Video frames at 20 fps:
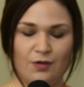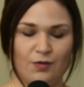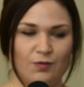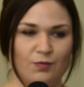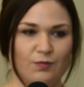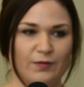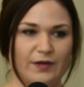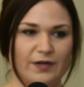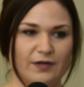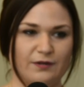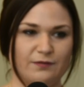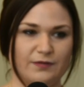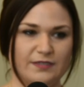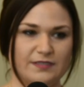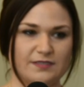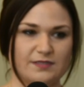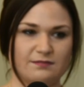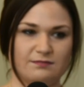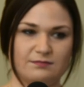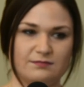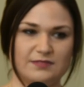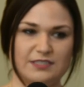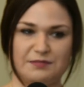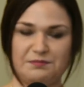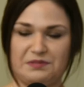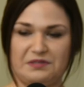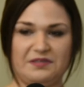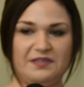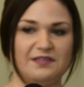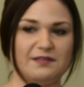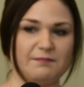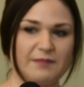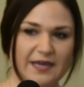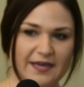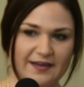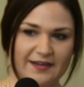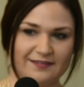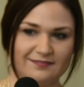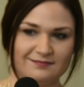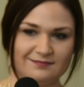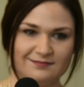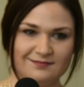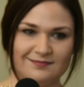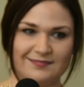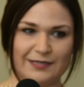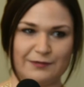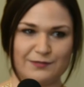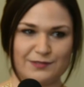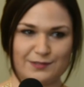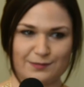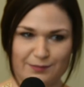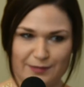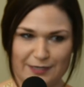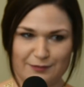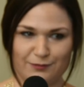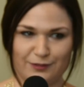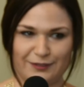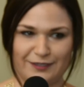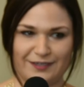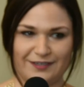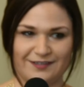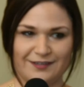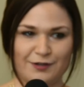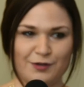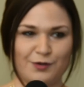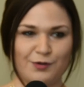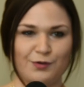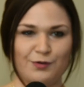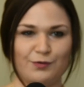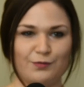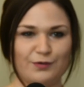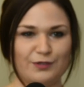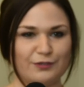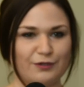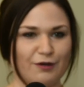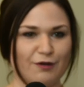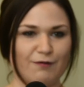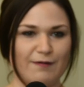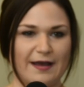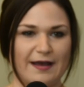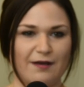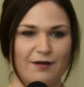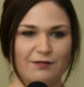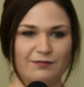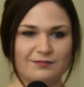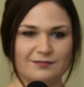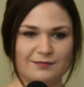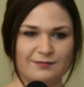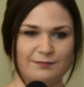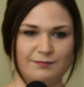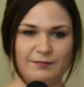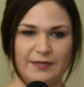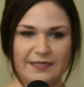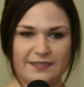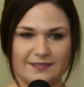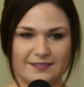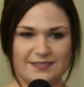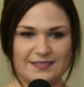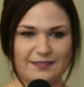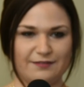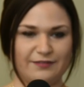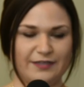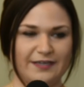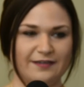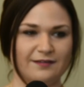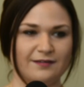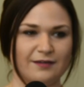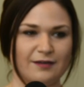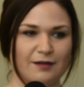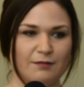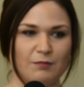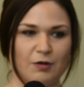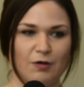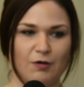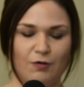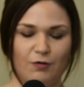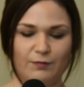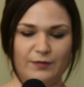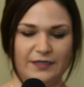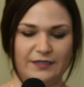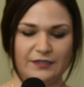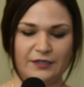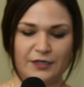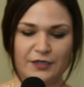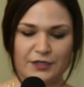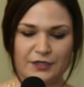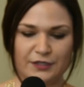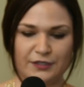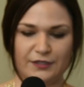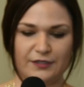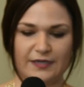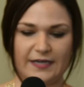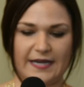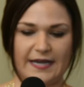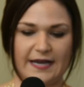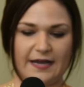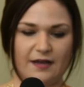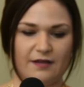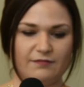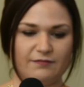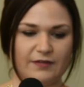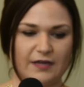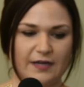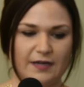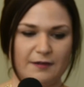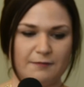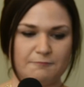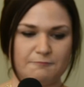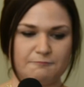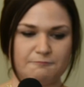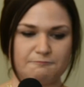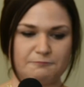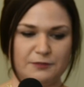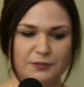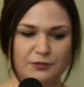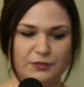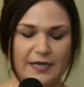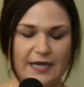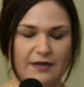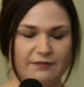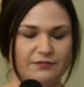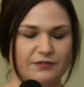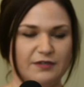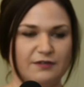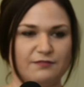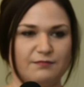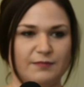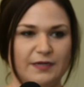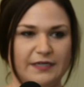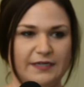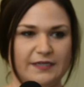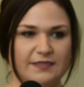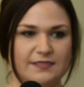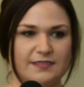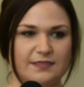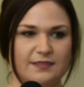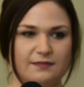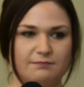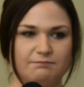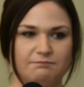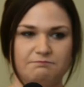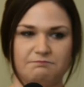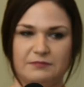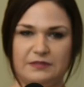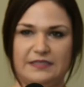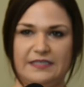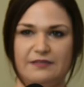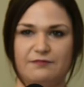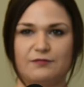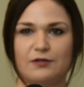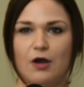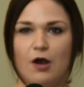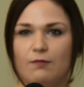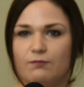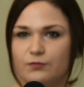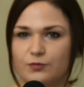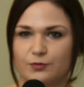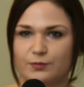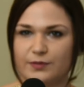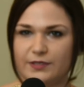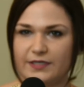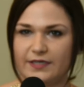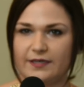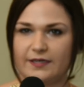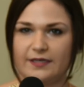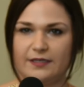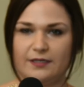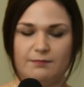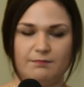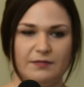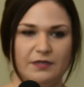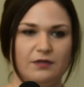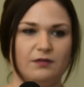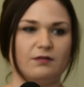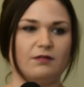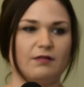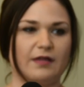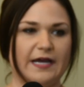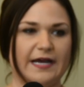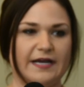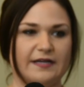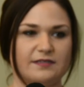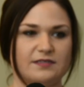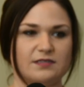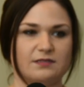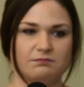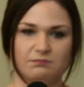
where it was typically the man that was the breadwinner who would go out, make his living, come home, and you'd have enough money to live comfortably in a middle-class